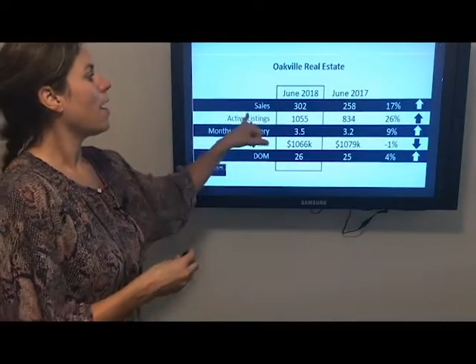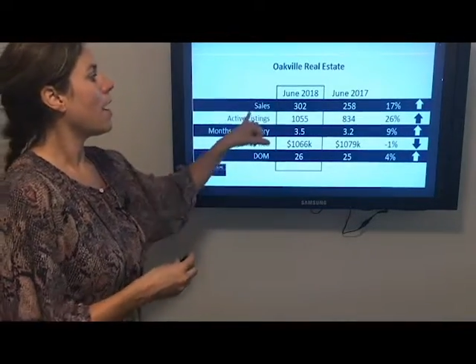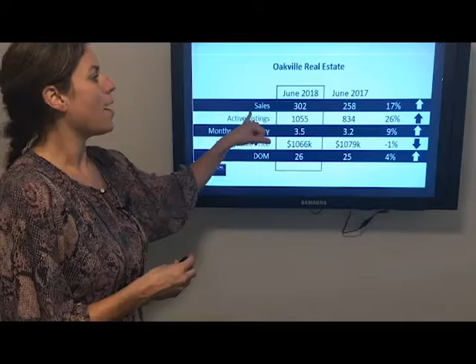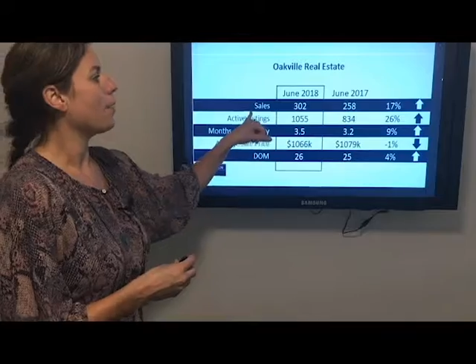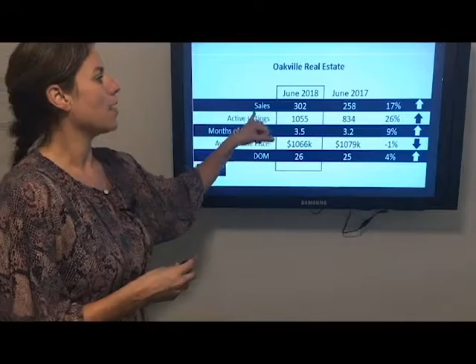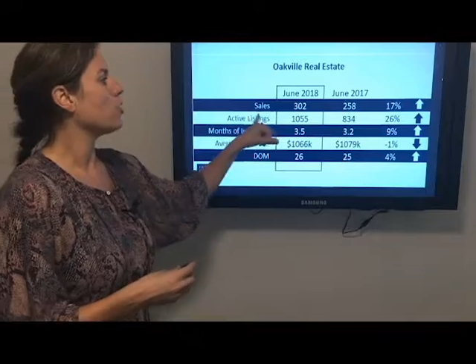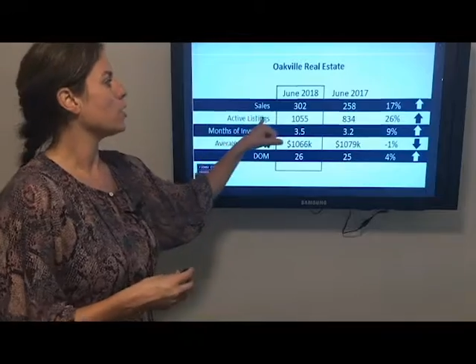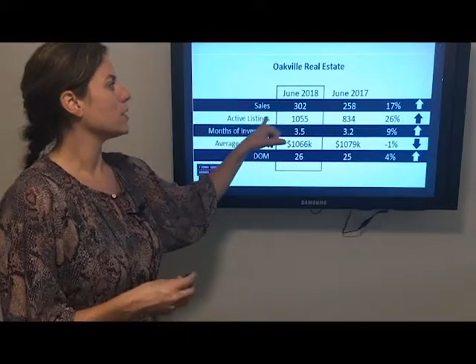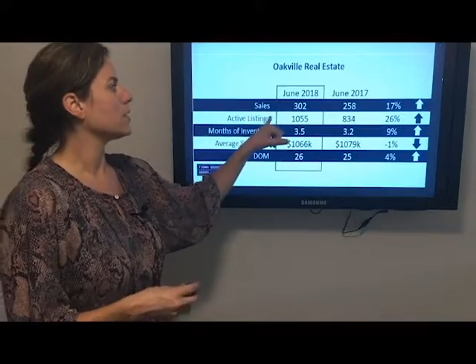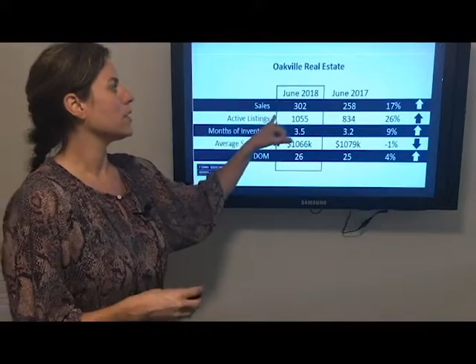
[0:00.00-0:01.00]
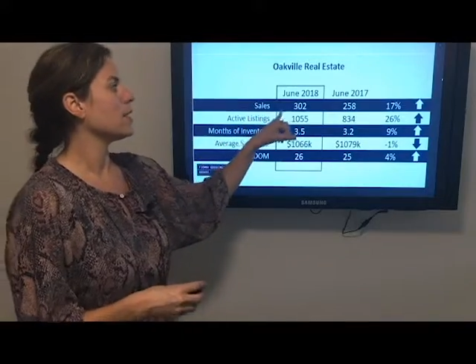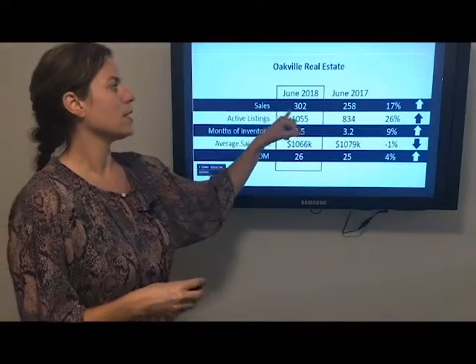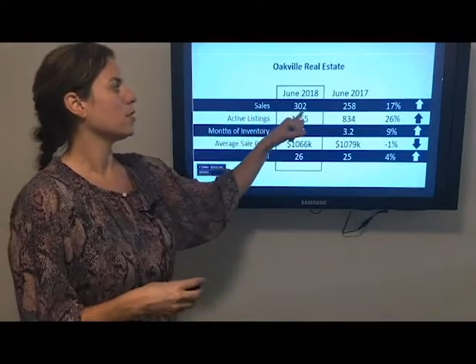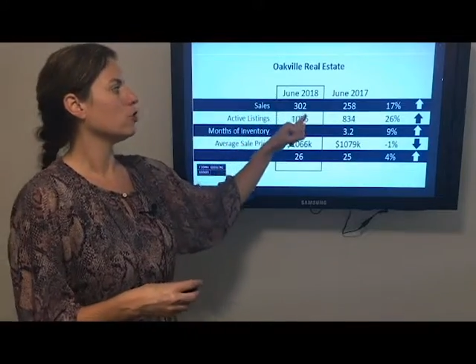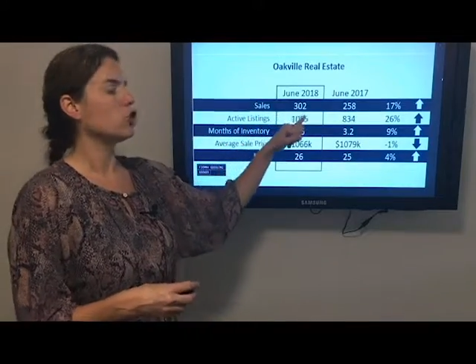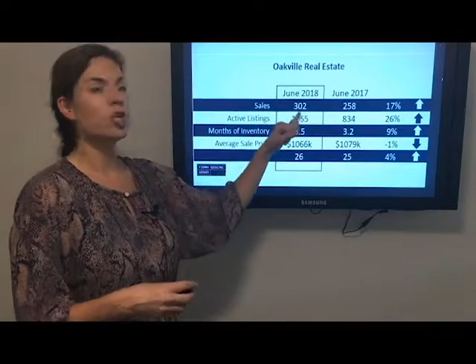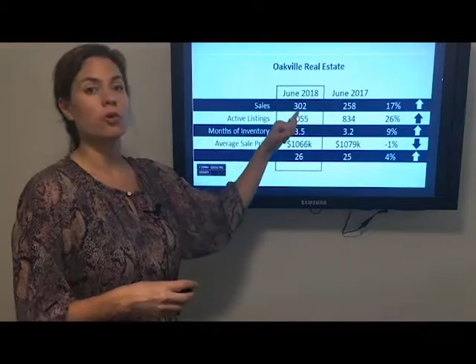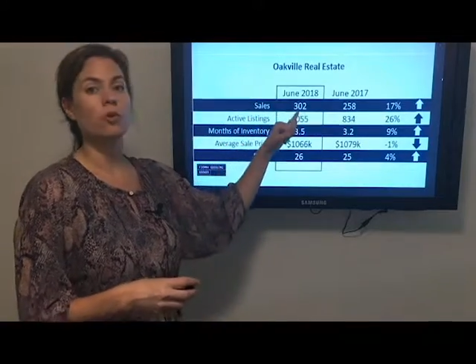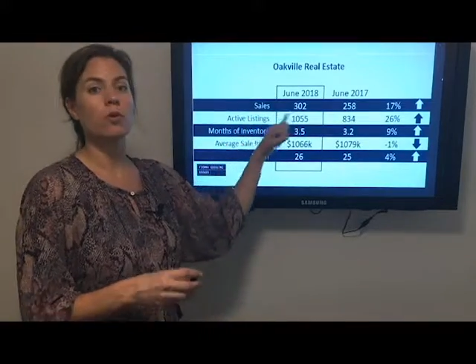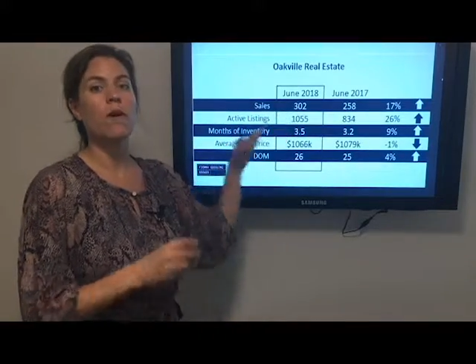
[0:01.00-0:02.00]
And you can see that in
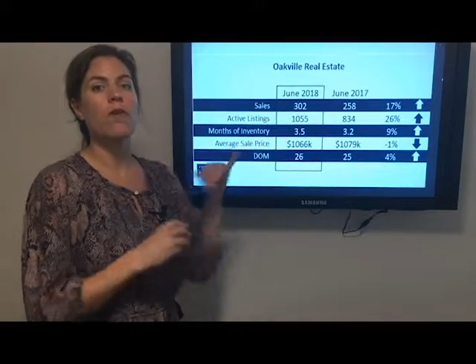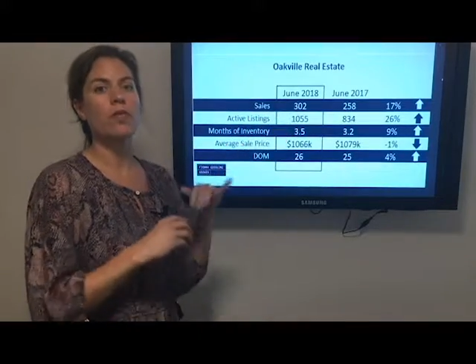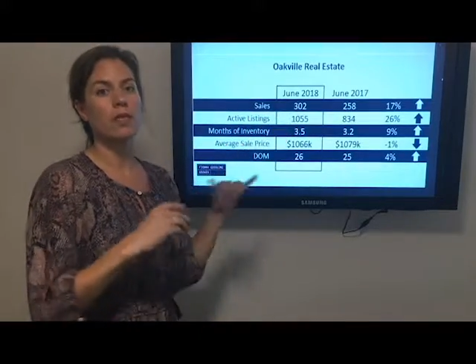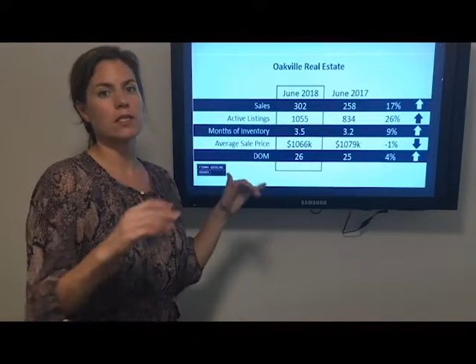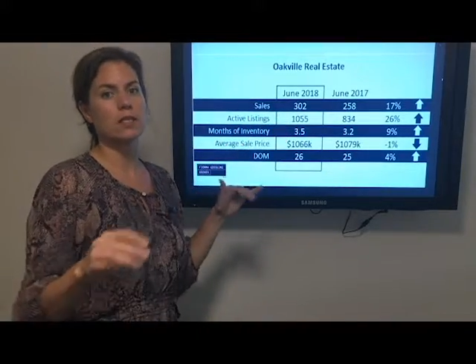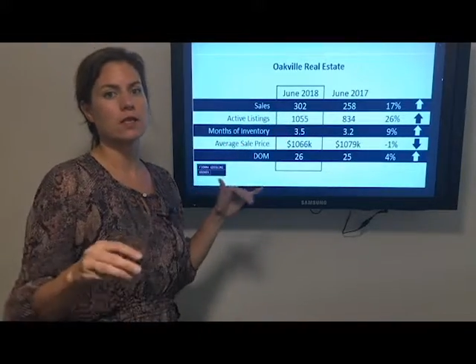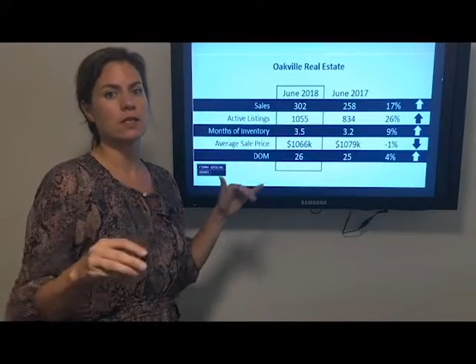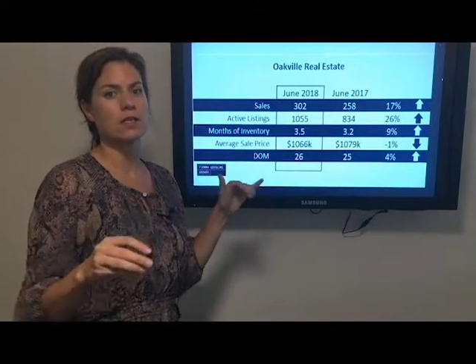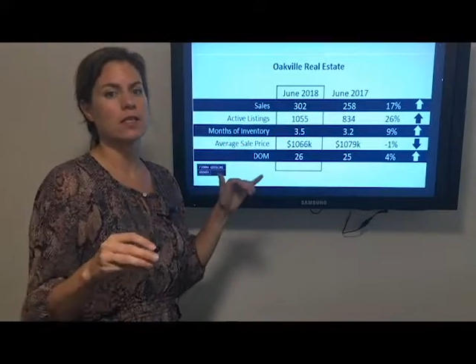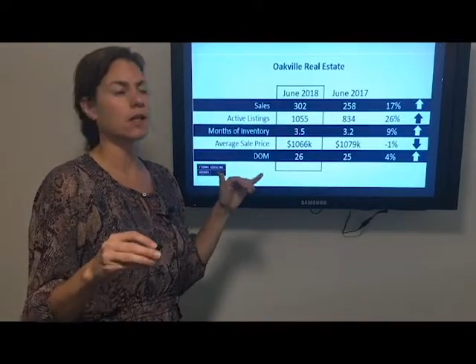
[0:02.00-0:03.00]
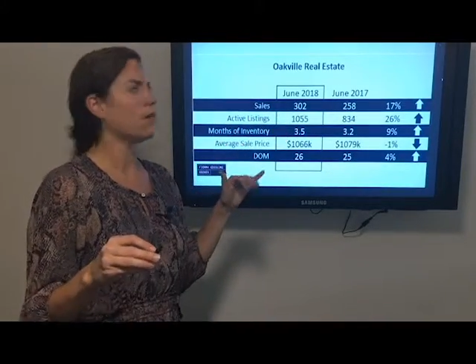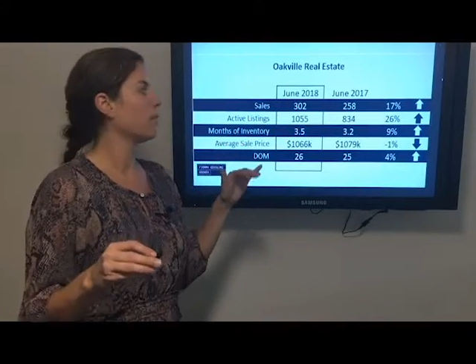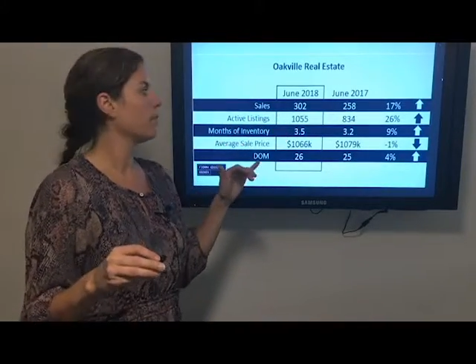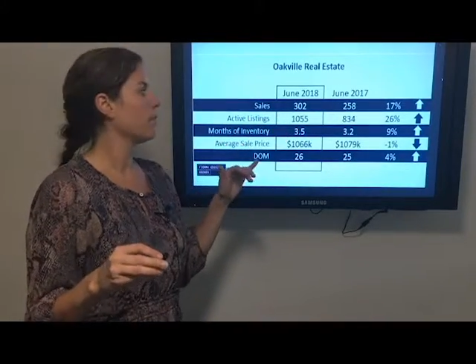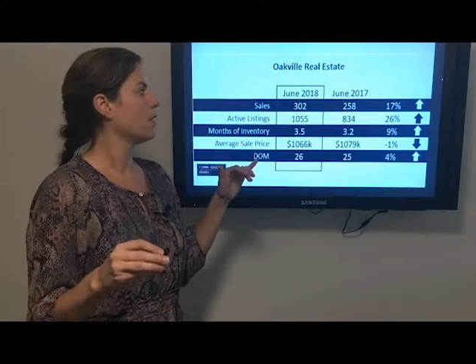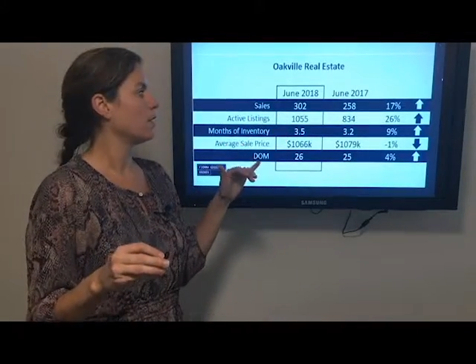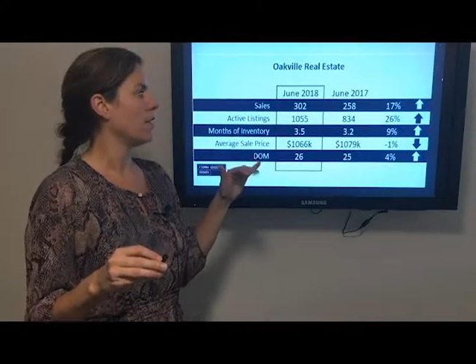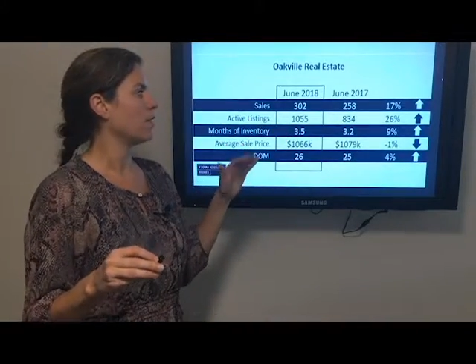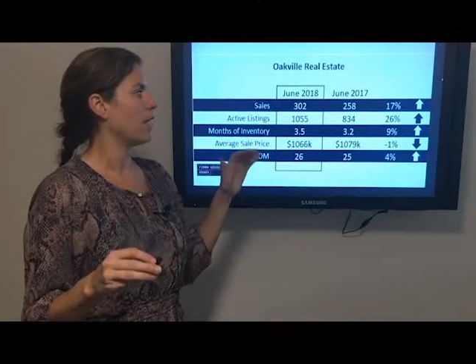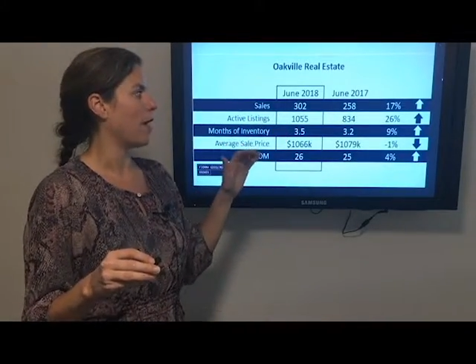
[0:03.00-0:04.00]
June, things started to
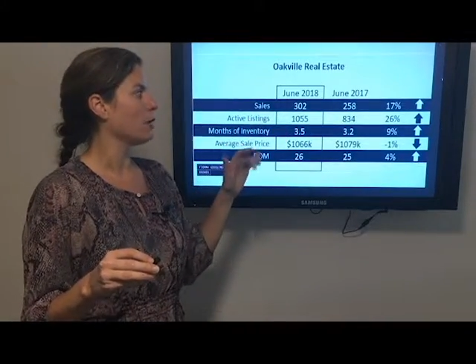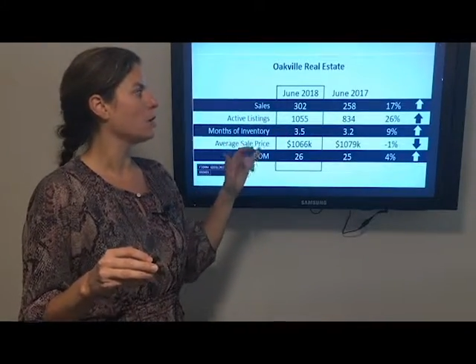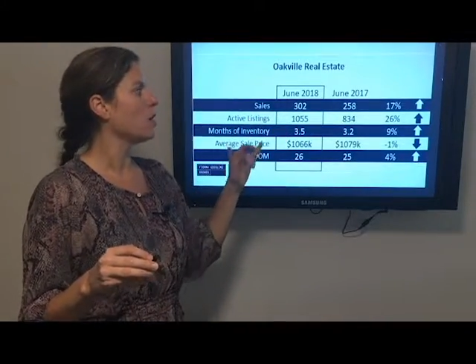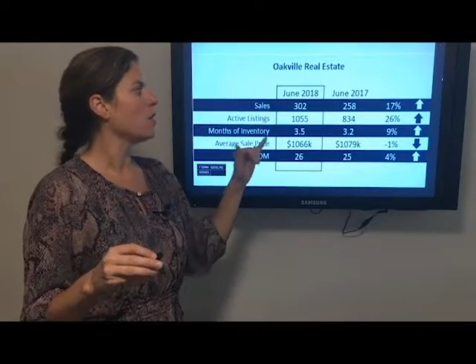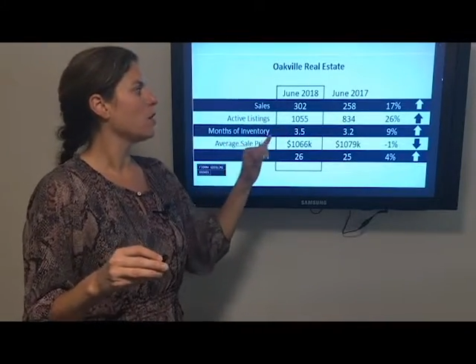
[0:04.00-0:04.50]
level out.